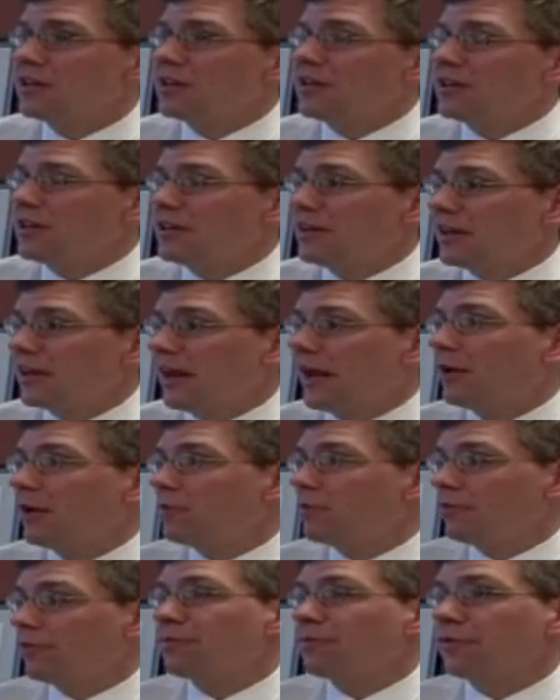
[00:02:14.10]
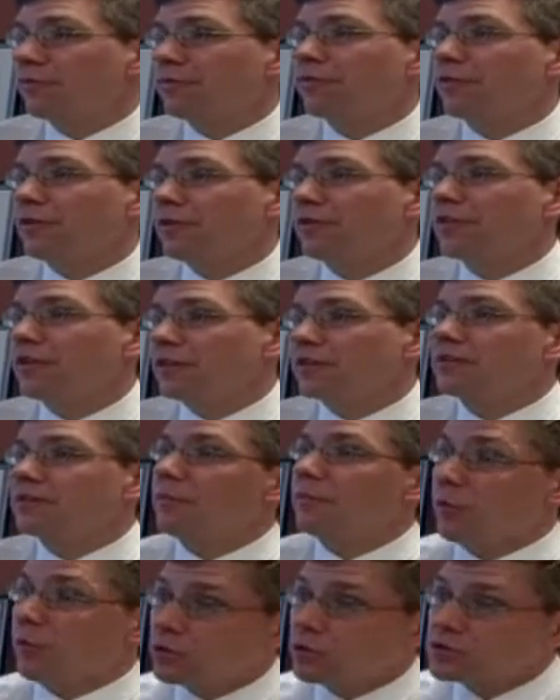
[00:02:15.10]
And I would prefer that
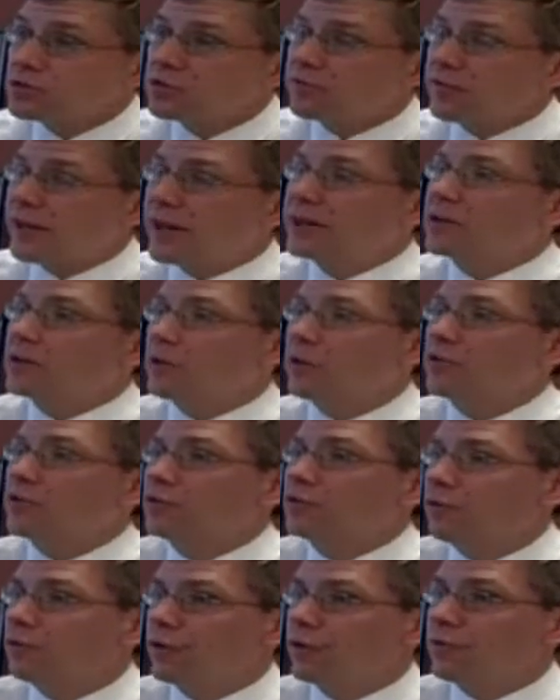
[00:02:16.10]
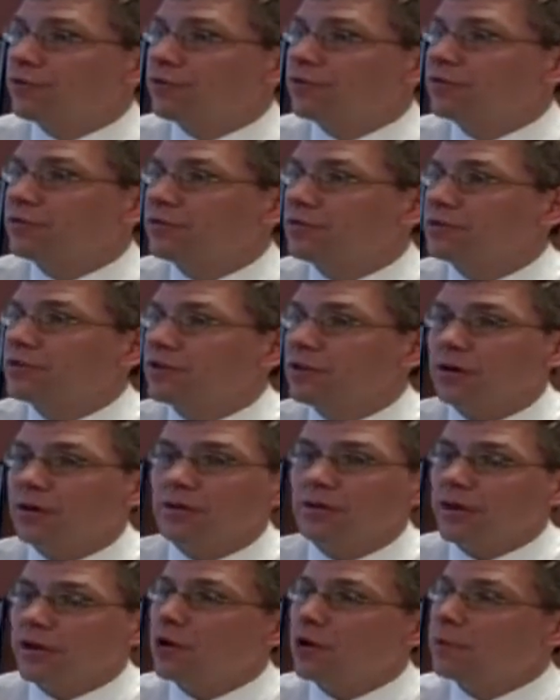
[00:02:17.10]
most of that go towards
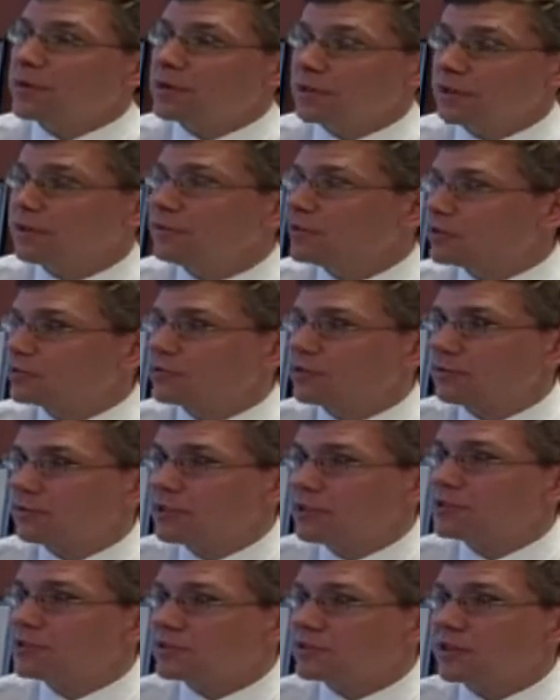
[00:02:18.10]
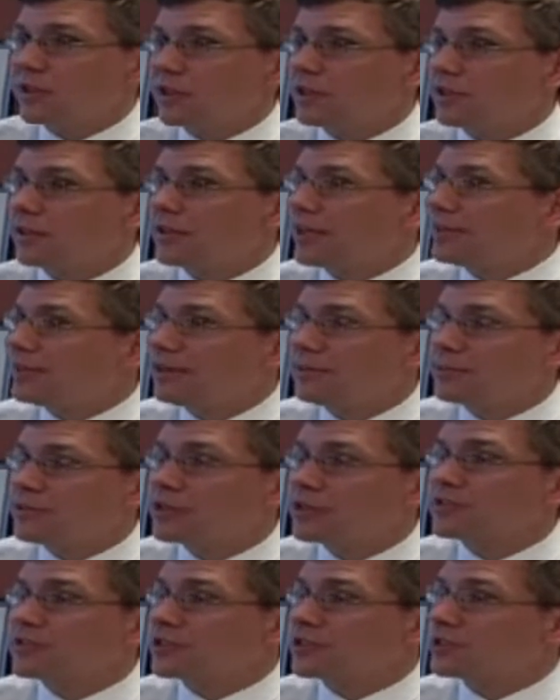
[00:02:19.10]
helping individuals and businesses. Again, 18%
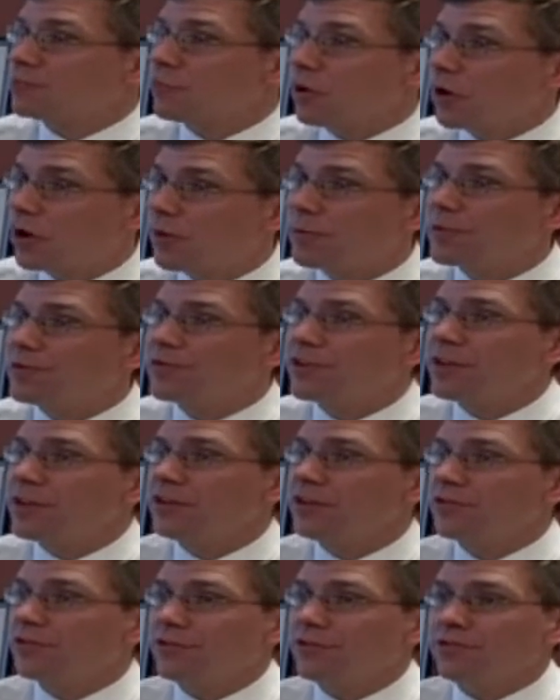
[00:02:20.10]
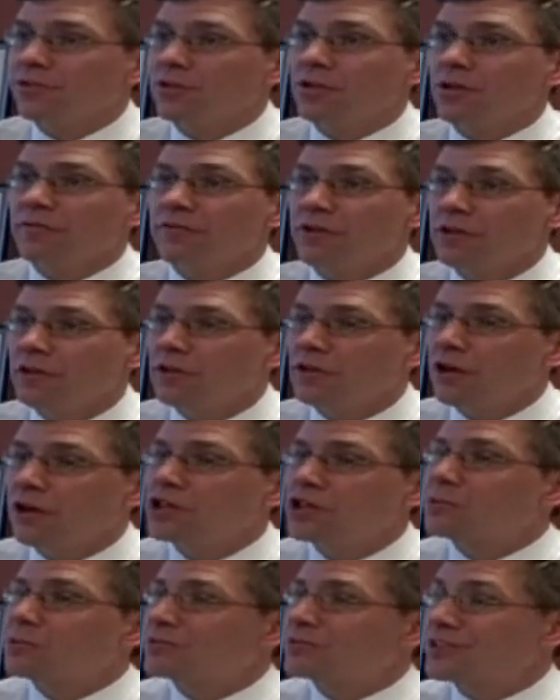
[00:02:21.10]
is a small percentage, and so a very
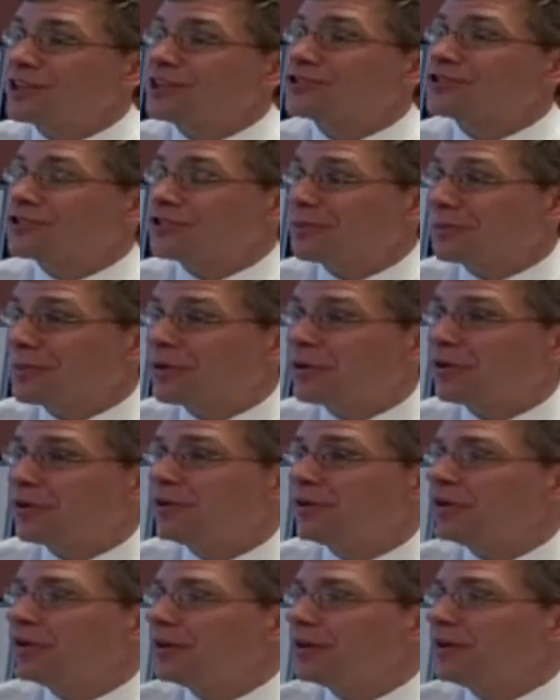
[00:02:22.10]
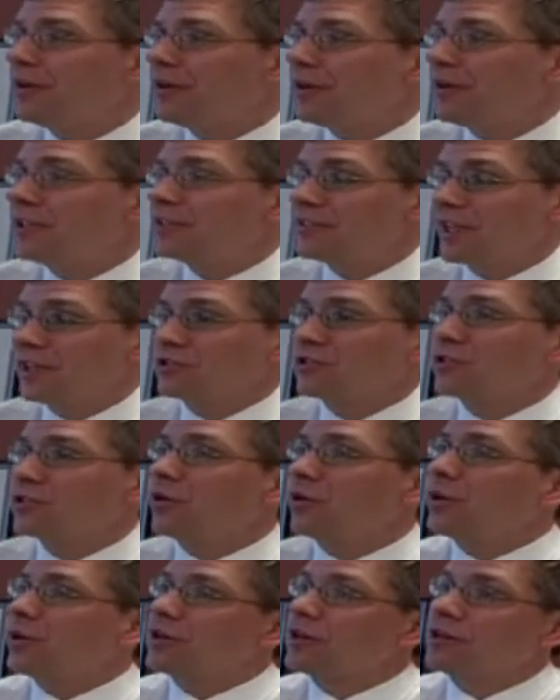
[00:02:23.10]
large percentage of the bill is actually
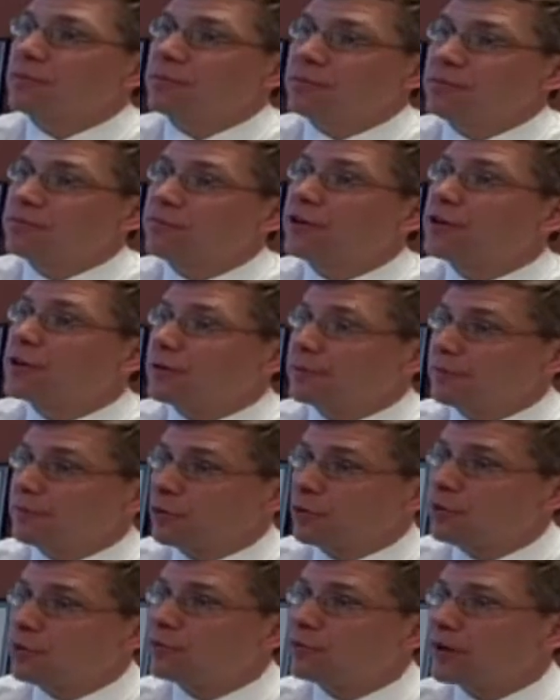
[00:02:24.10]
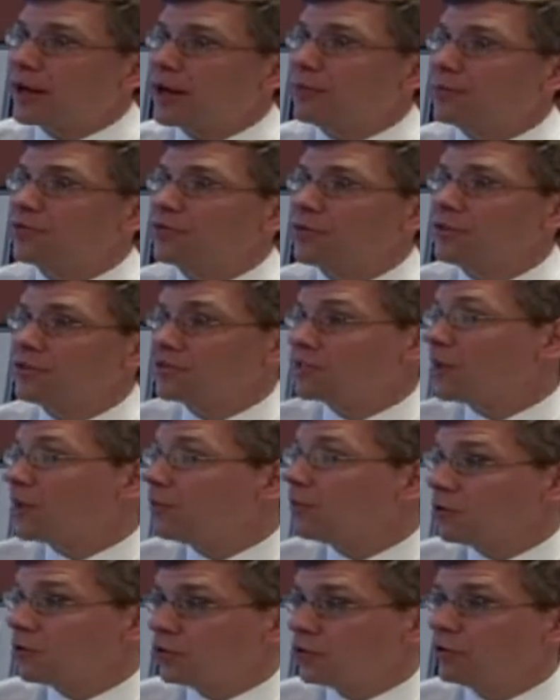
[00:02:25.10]
going into funding programs,
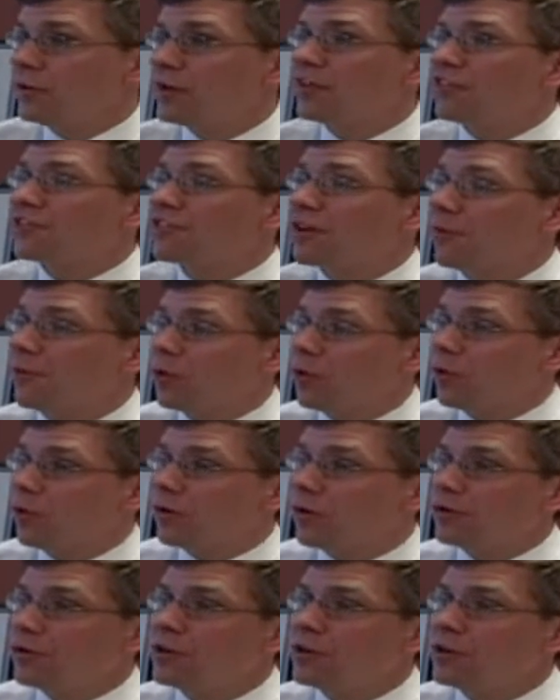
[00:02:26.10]
some new and some old.